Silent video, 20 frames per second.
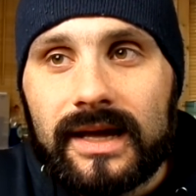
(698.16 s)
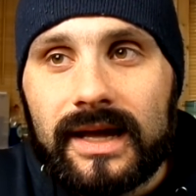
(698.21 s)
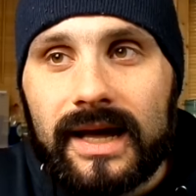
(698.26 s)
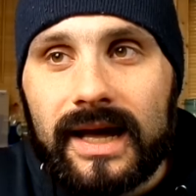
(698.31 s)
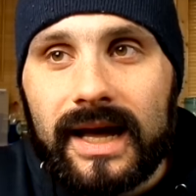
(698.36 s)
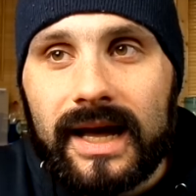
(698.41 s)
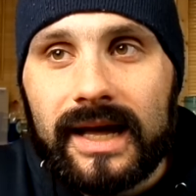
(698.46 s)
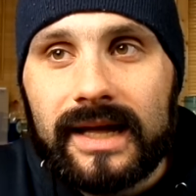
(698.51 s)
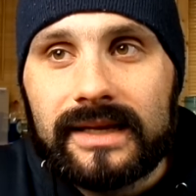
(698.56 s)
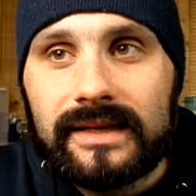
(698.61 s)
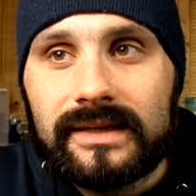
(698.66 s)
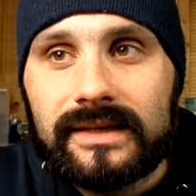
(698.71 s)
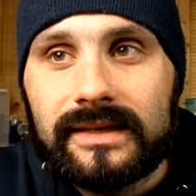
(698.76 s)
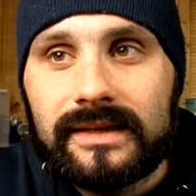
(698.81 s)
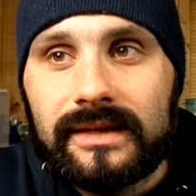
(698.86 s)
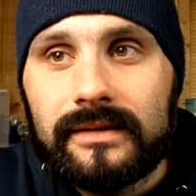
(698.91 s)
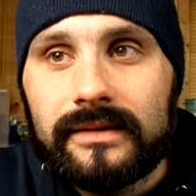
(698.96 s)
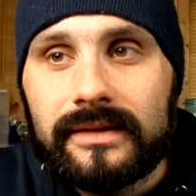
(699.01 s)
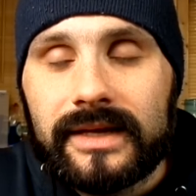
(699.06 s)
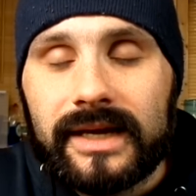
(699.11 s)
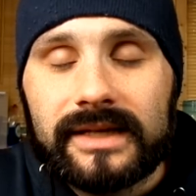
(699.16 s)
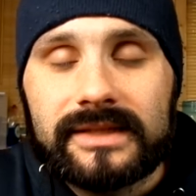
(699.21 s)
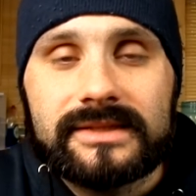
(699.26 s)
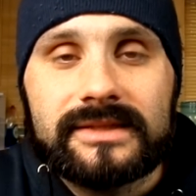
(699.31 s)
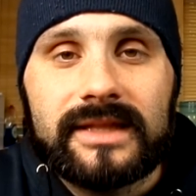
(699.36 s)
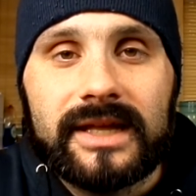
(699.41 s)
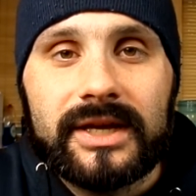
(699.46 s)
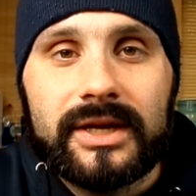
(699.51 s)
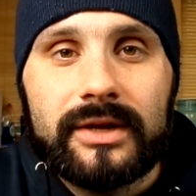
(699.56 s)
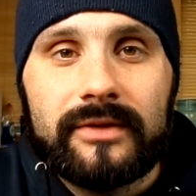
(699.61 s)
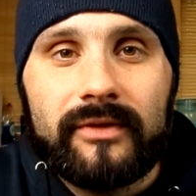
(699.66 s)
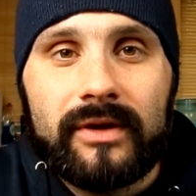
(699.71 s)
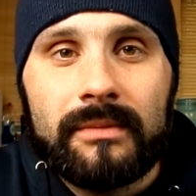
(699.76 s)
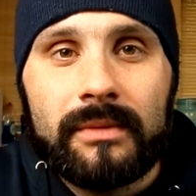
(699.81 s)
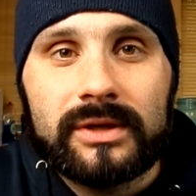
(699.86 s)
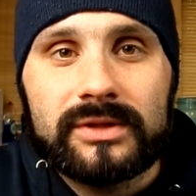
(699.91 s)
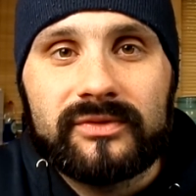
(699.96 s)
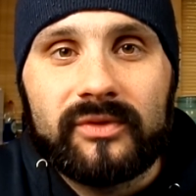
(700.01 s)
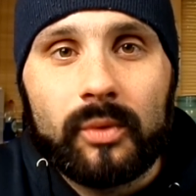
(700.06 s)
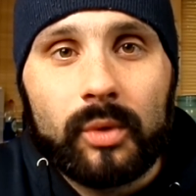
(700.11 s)
And yes, thank you very
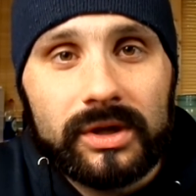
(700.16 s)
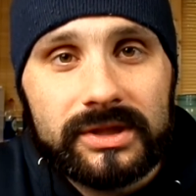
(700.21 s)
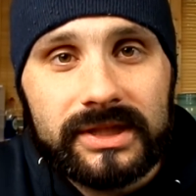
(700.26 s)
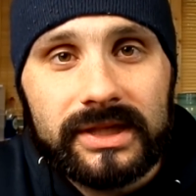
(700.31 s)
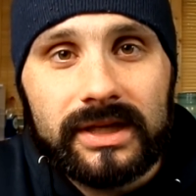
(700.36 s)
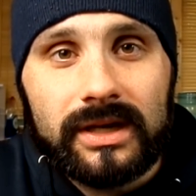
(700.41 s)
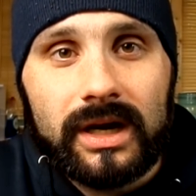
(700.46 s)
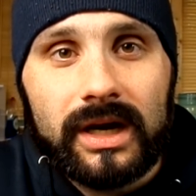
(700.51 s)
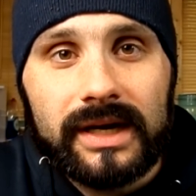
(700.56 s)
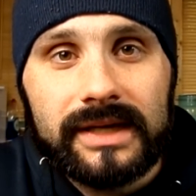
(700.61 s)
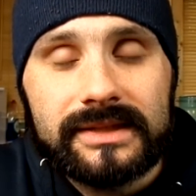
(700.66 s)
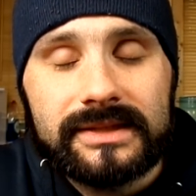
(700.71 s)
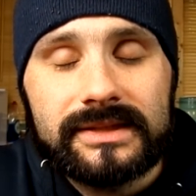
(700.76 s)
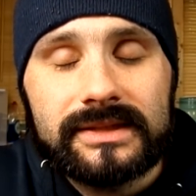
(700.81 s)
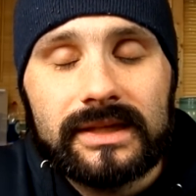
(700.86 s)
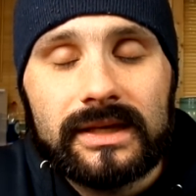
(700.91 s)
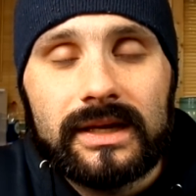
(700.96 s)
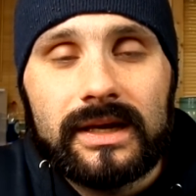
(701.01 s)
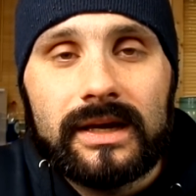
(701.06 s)
much for watching, guys.